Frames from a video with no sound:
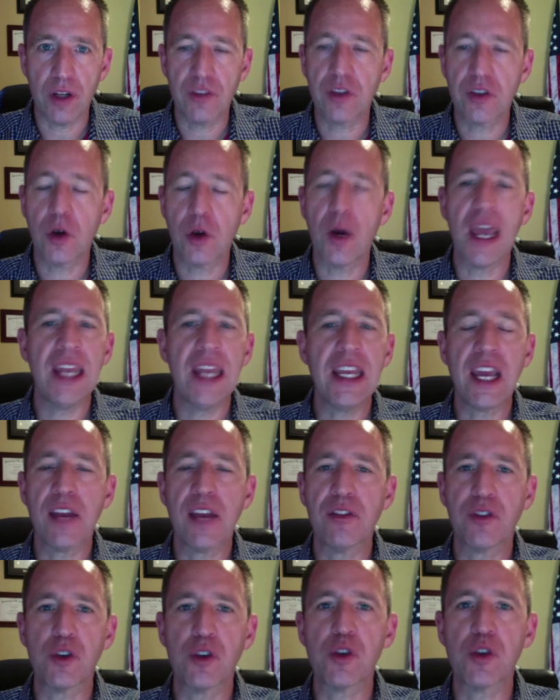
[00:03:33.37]
So any kind of
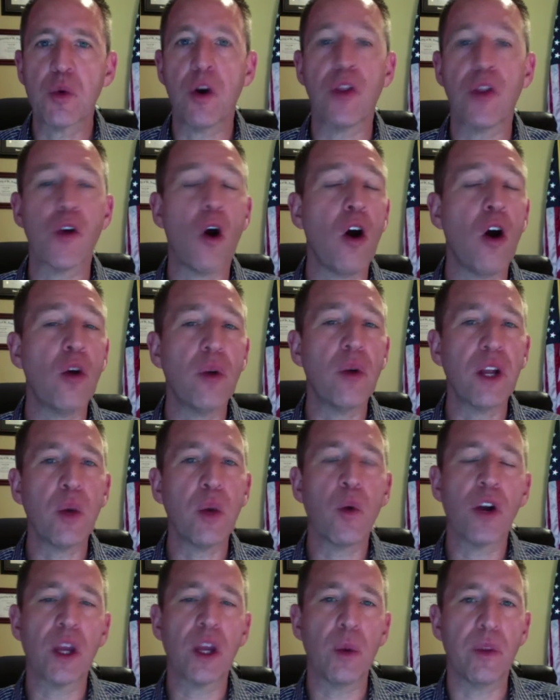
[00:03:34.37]
search warrant, they're already
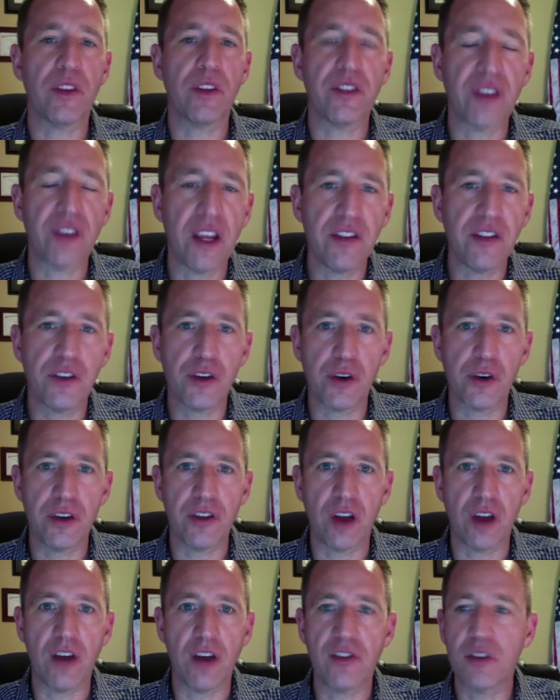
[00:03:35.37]
working with the state's attorney's
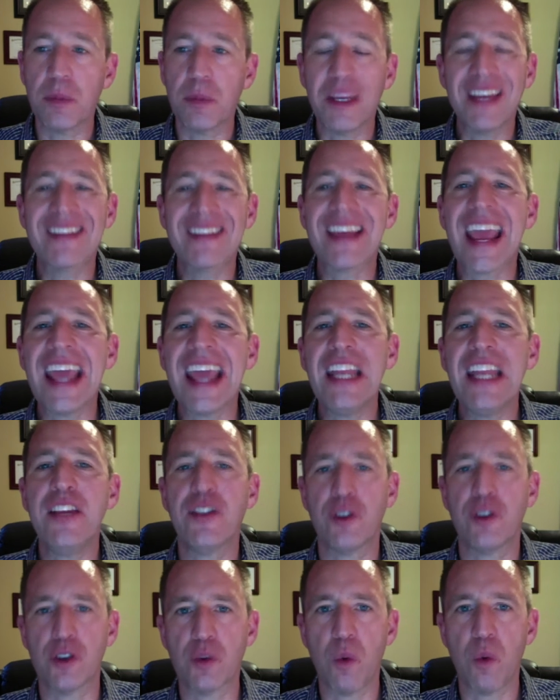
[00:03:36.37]
office, because any
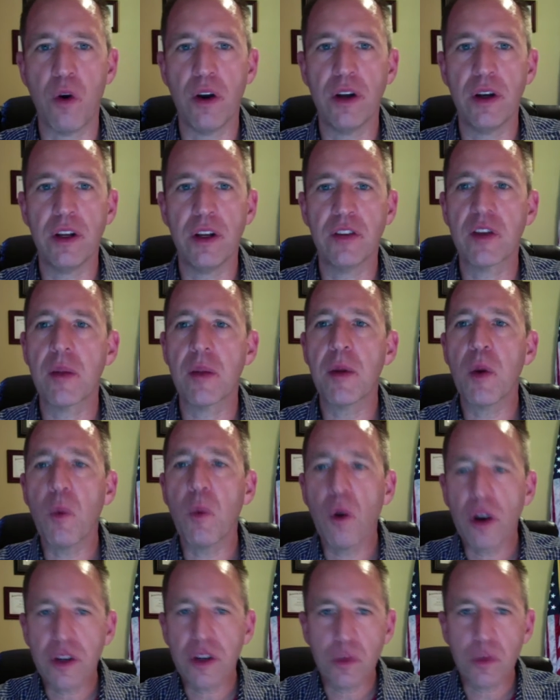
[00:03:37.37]
search warrant is going to be
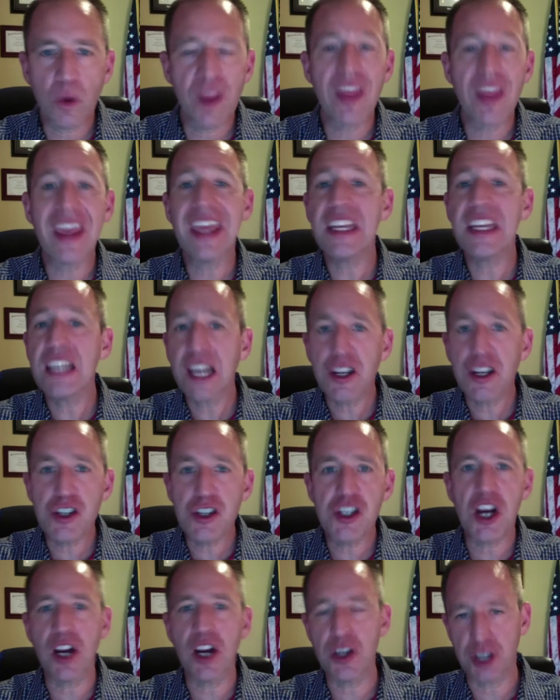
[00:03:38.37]
worked with in
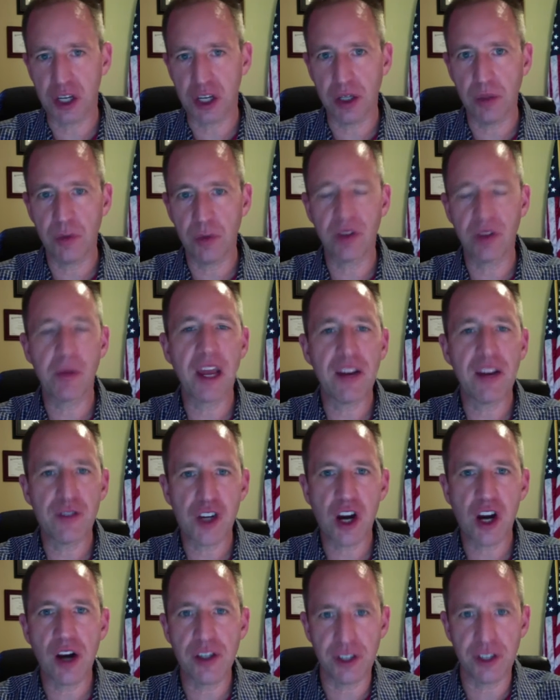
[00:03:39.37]
conjunction, some kind of
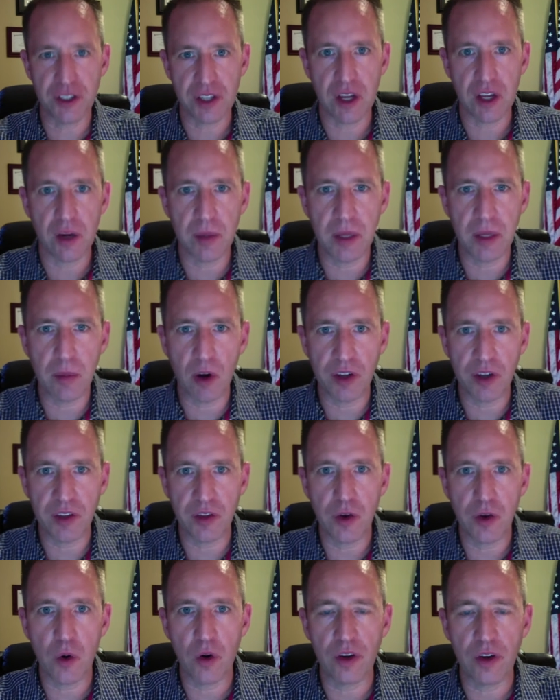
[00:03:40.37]
charges that are being brought to the
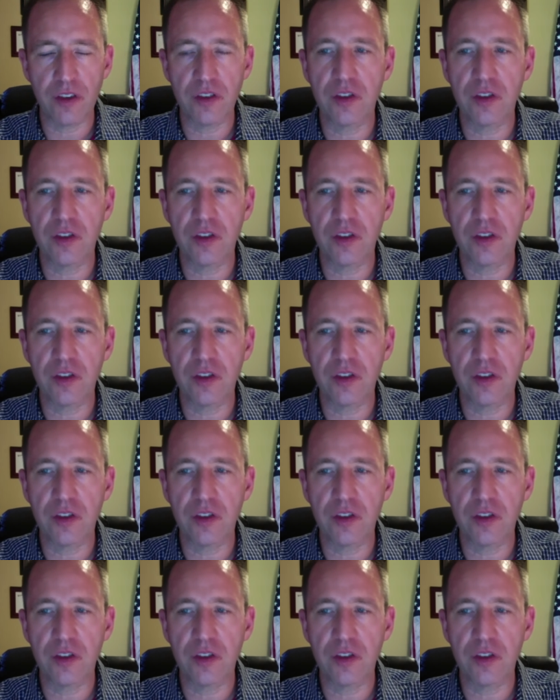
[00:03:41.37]
courts.